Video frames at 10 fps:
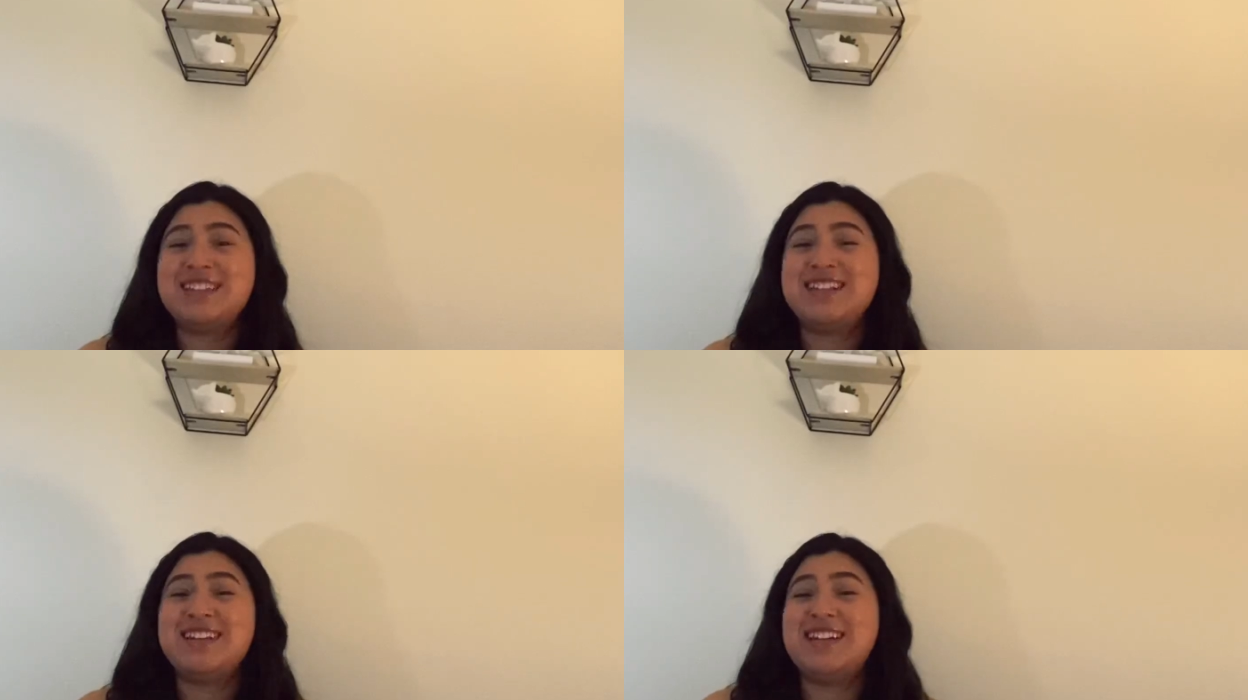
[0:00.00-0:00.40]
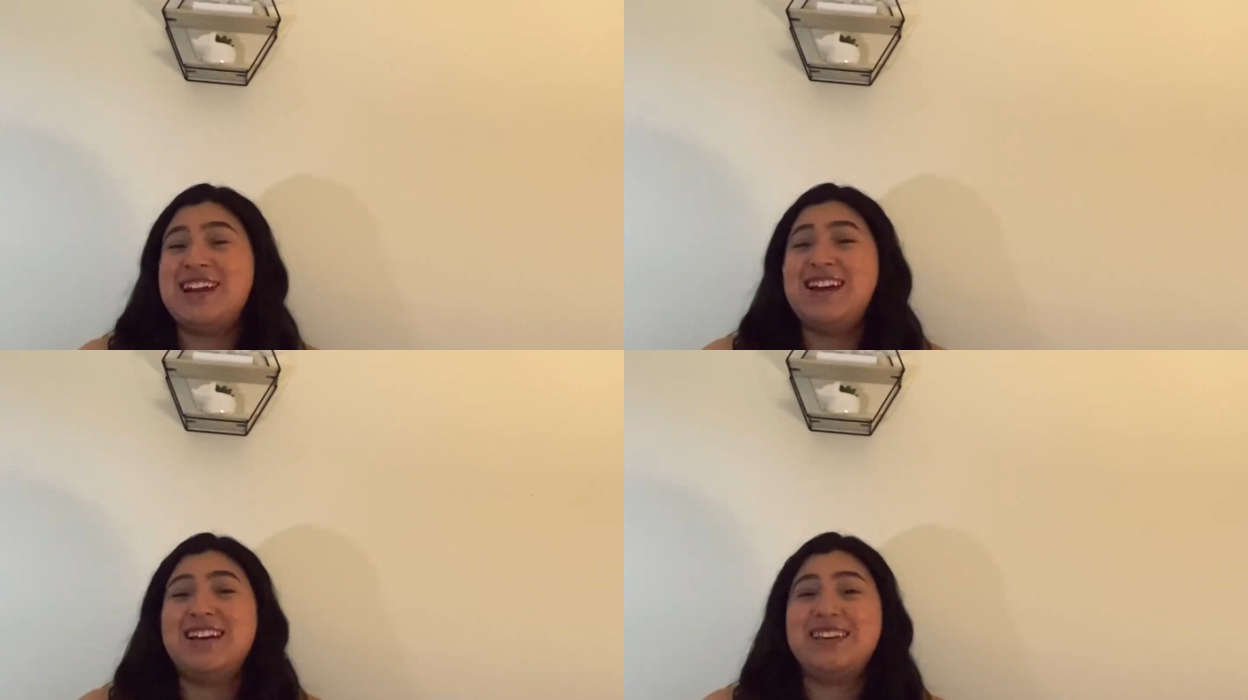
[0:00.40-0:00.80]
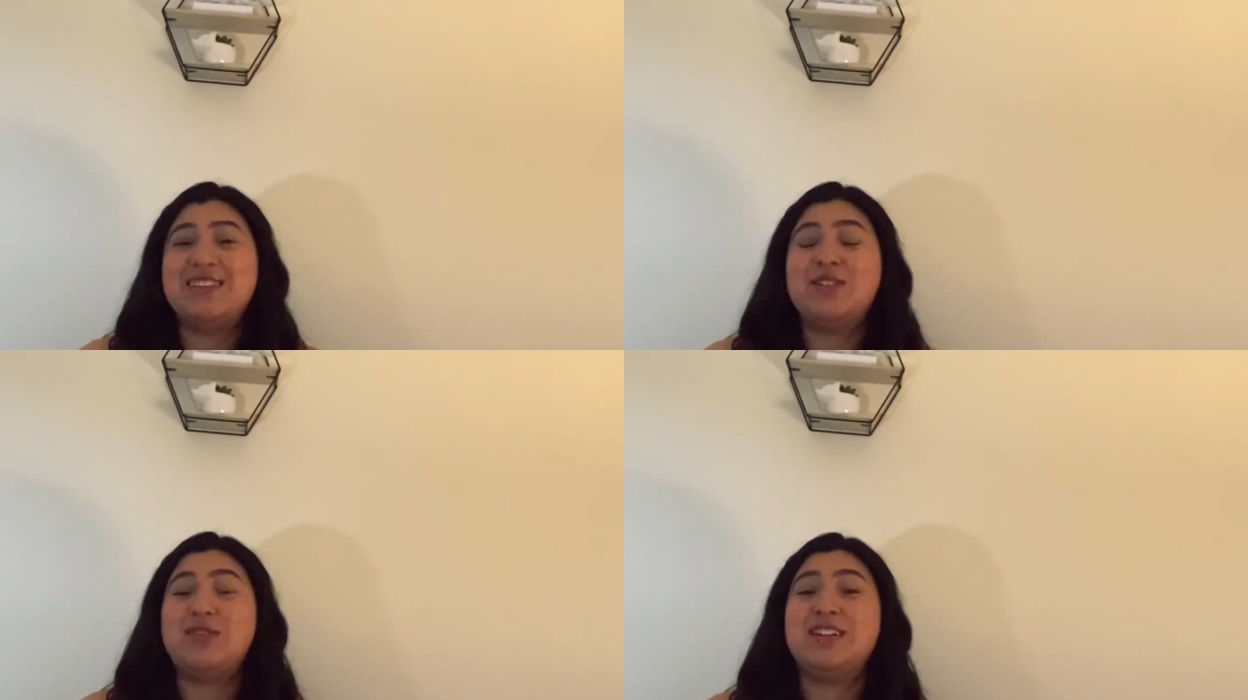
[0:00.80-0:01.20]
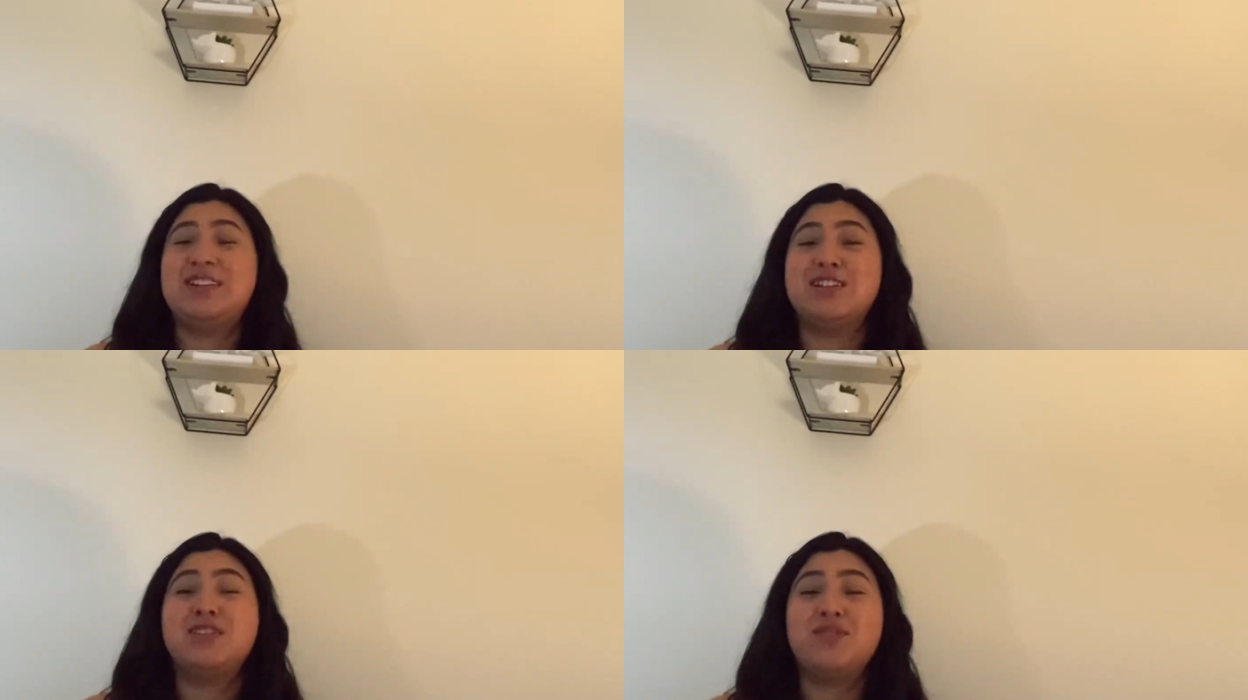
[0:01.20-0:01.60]
It did not, you know, it
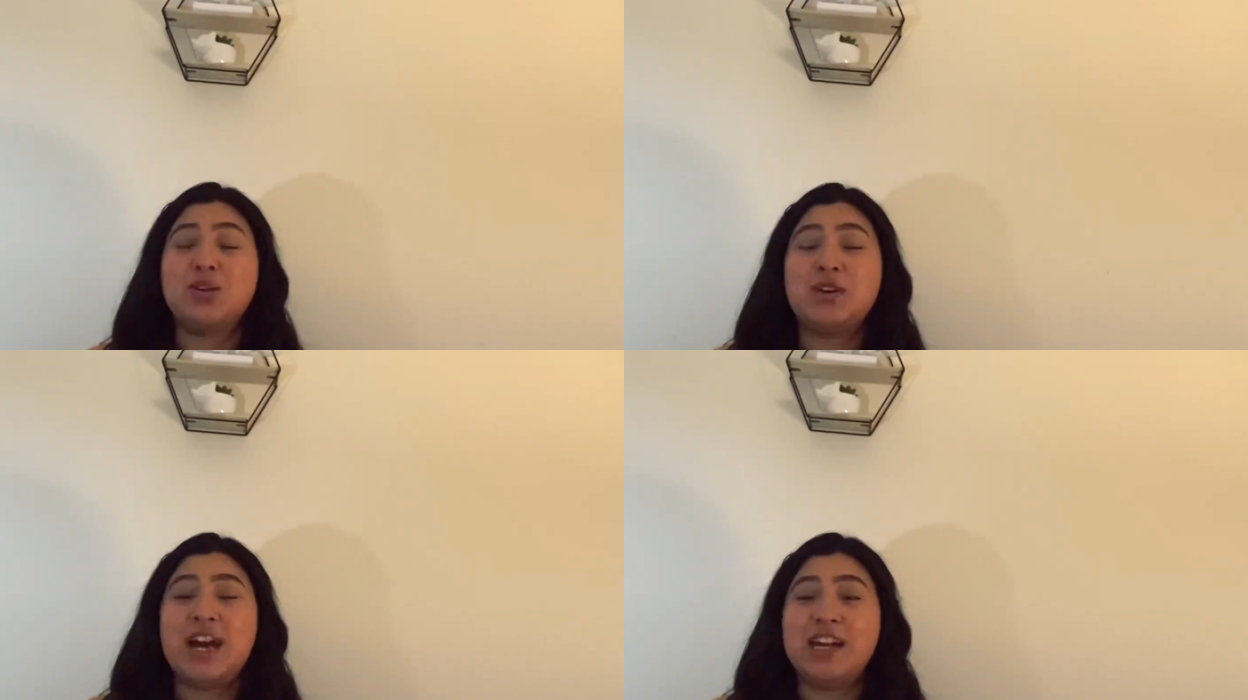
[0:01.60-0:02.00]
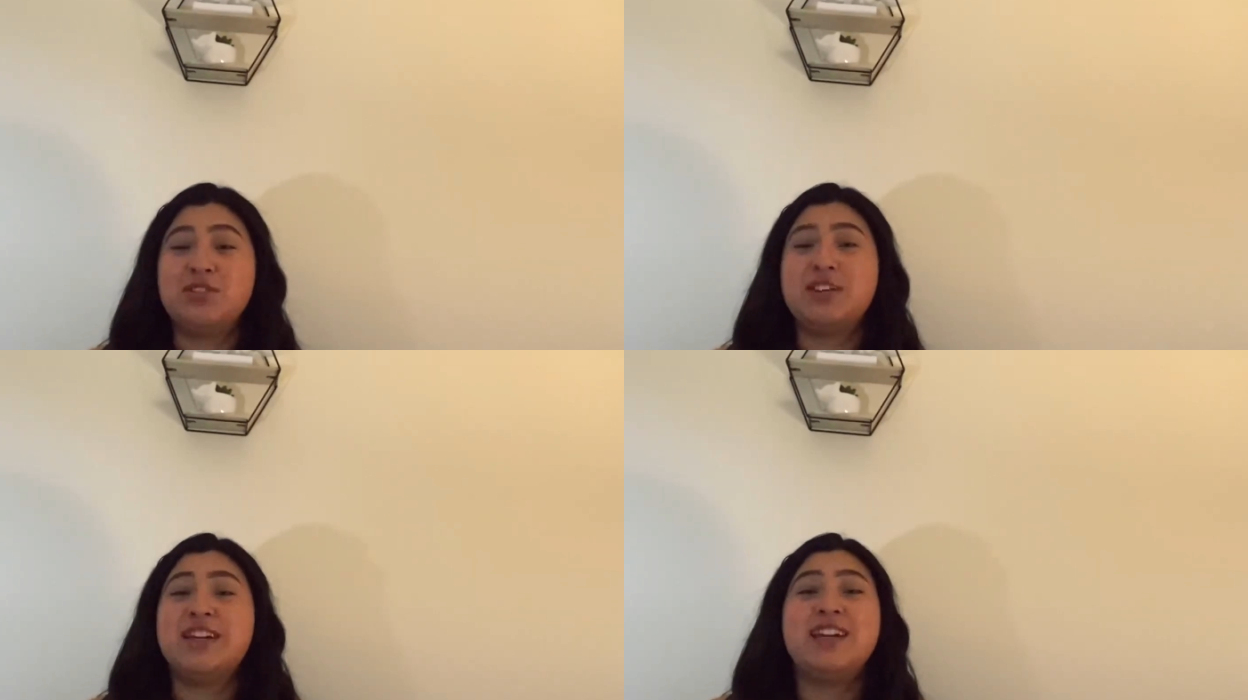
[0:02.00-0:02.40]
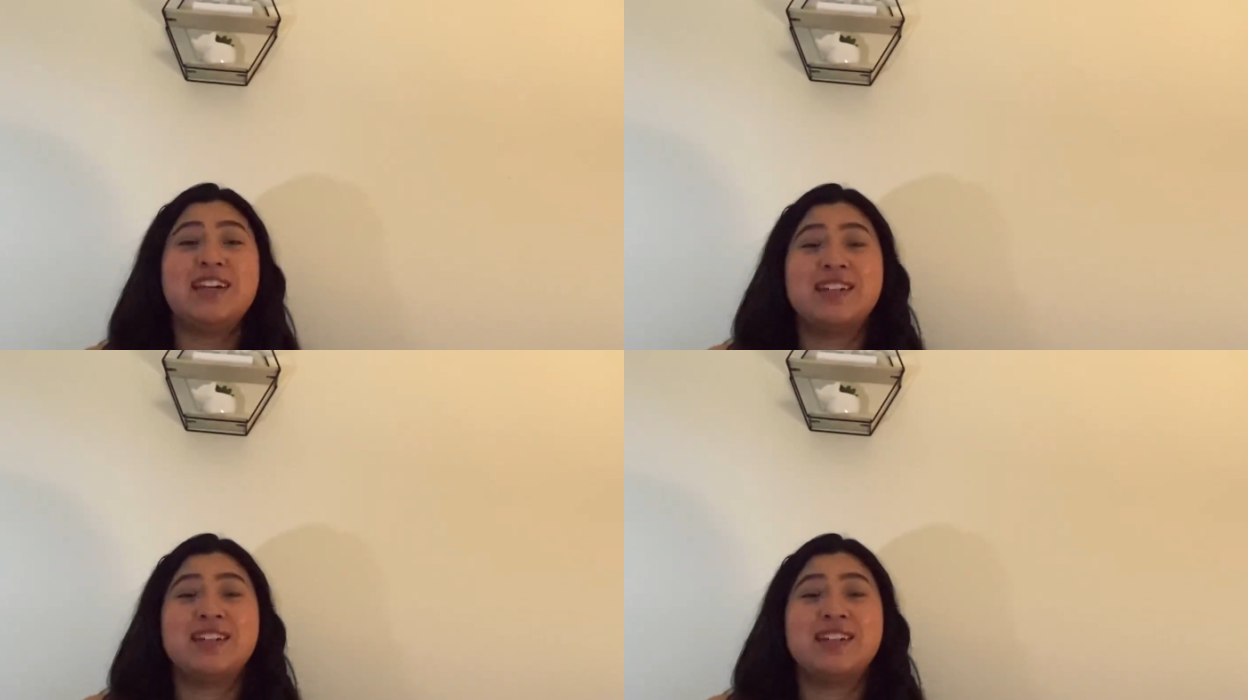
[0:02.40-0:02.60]
does feel hydrating.